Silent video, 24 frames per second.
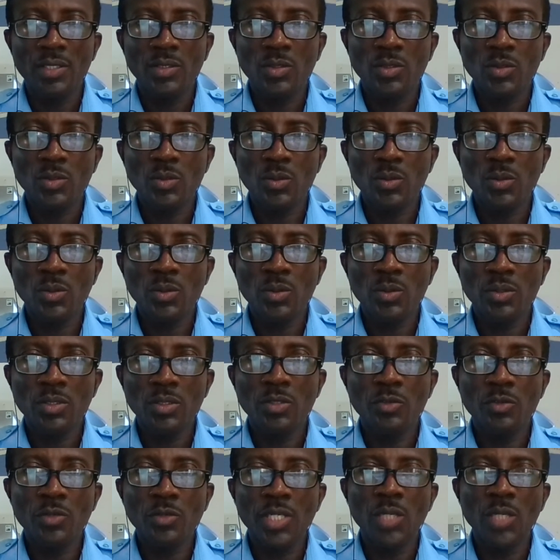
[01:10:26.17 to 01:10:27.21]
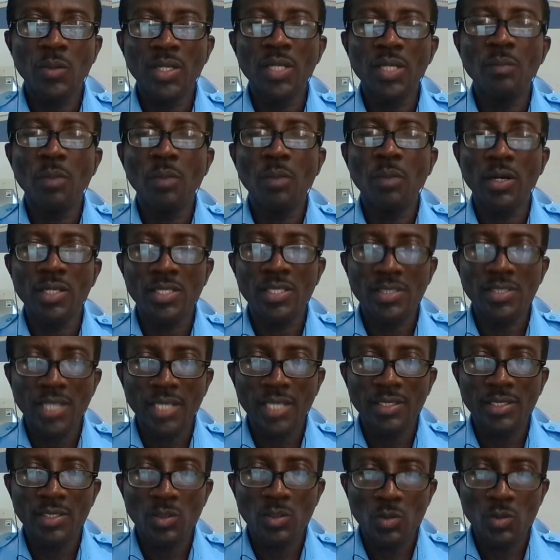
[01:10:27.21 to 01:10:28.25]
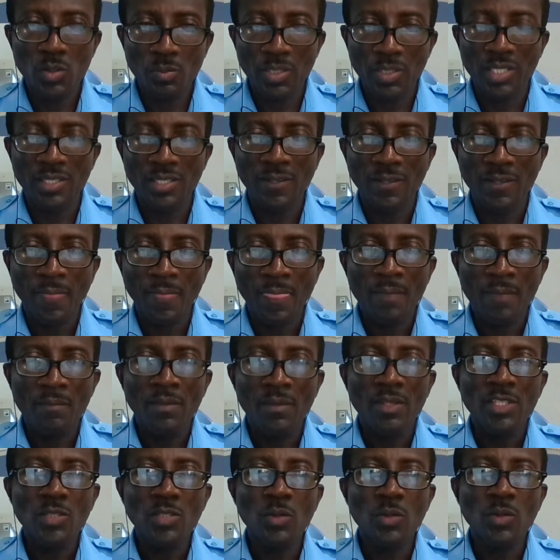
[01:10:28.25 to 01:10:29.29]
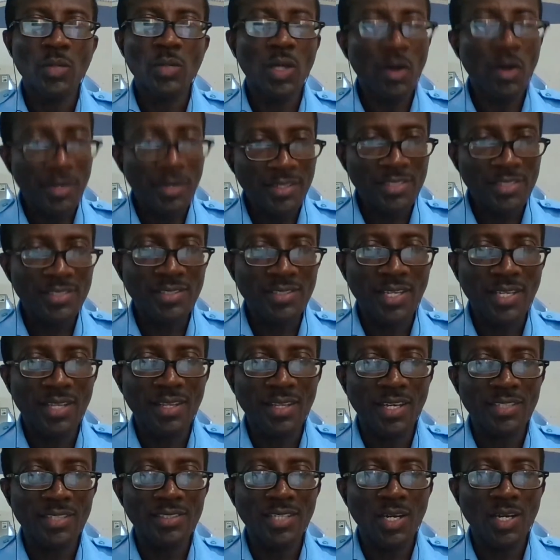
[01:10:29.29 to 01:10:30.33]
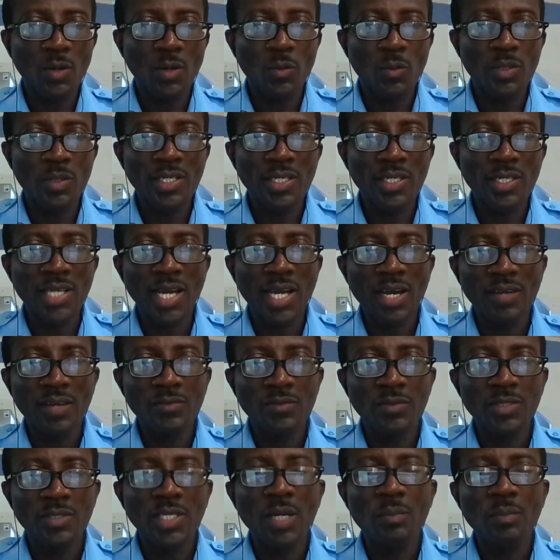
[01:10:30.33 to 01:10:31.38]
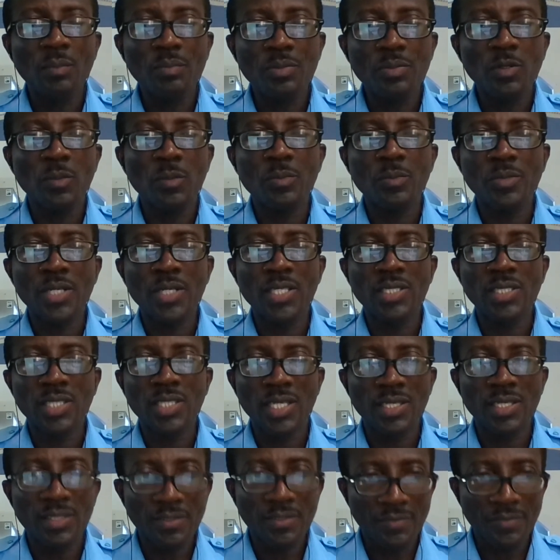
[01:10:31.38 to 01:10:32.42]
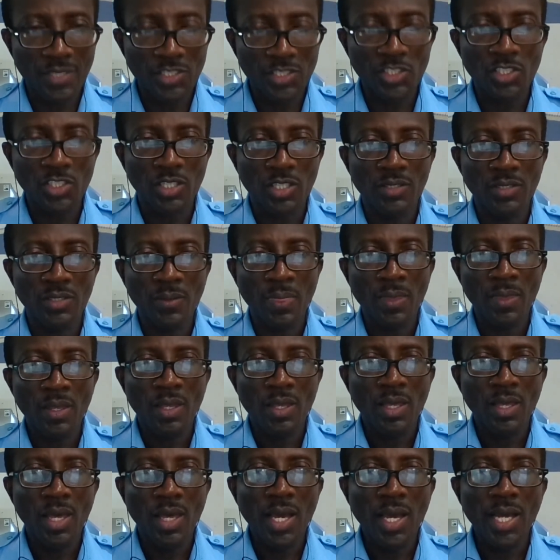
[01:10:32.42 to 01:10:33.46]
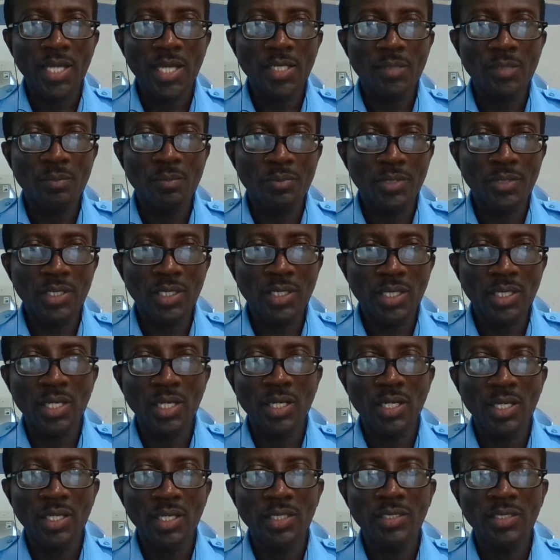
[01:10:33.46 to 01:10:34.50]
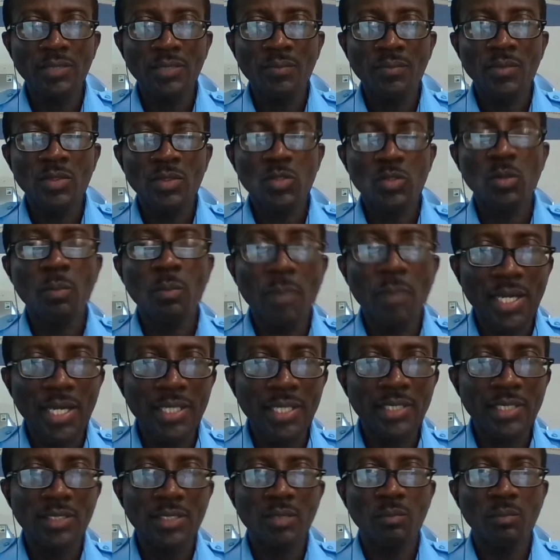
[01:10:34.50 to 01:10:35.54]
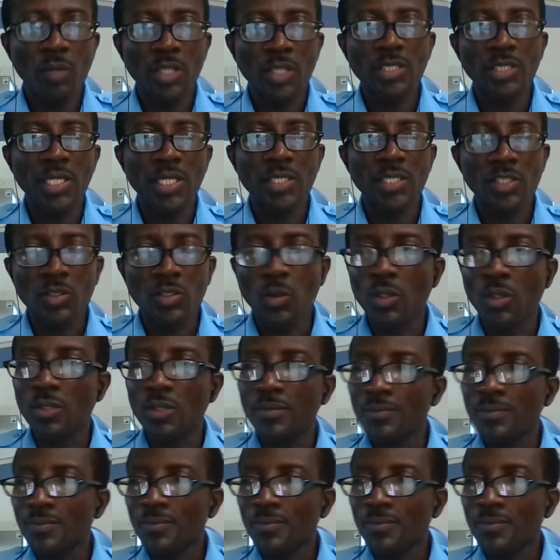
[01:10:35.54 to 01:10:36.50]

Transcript: to read when the body is starting to speak. So when we understand that now, we can have the appropriate intervention and bring healing to mind, body, and soul.